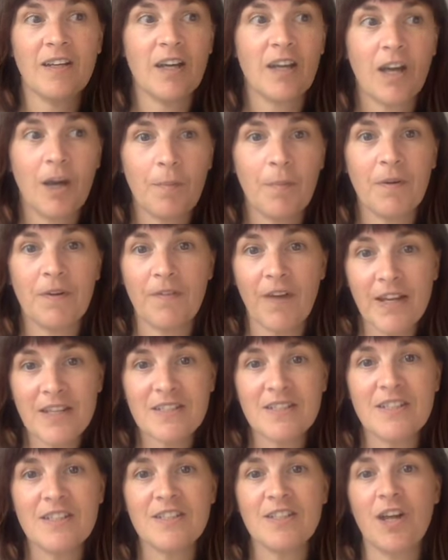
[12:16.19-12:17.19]
a couple of
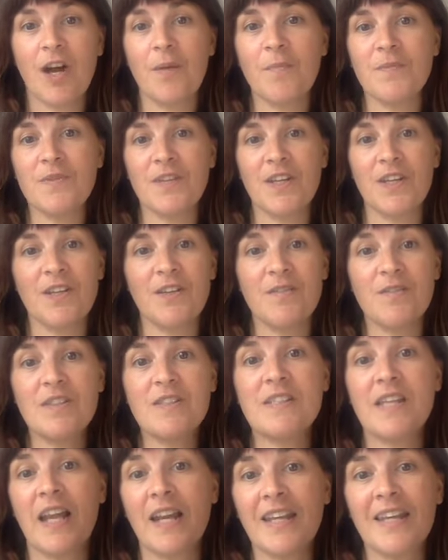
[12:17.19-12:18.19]
Etsy shops
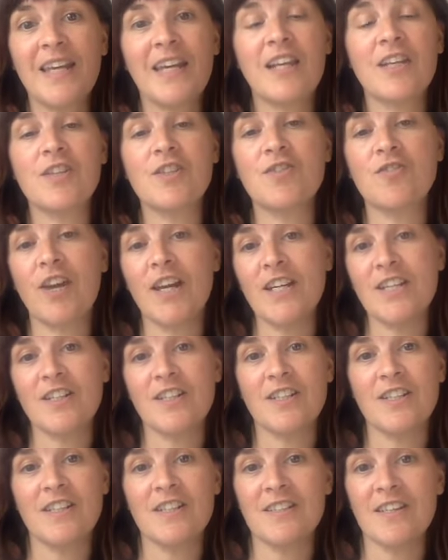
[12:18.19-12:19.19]
and selling
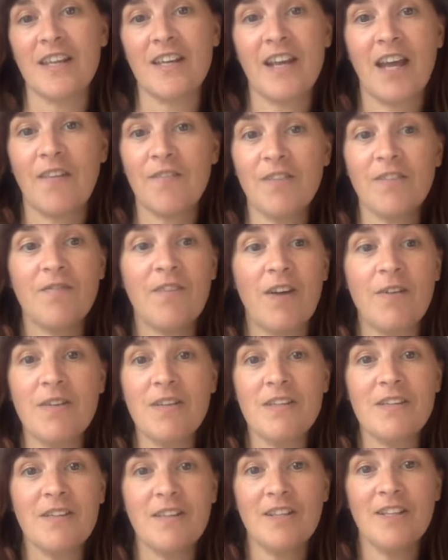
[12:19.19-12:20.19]
illustrations and having
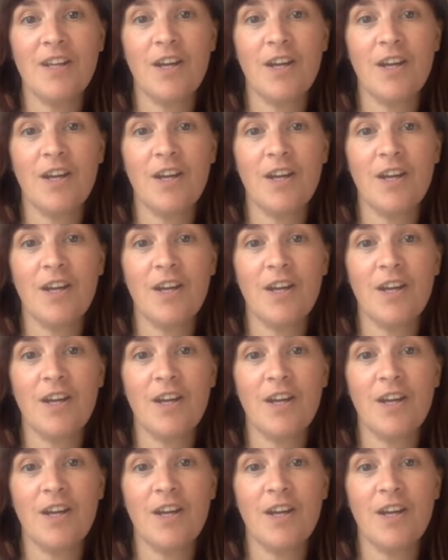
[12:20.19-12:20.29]
very,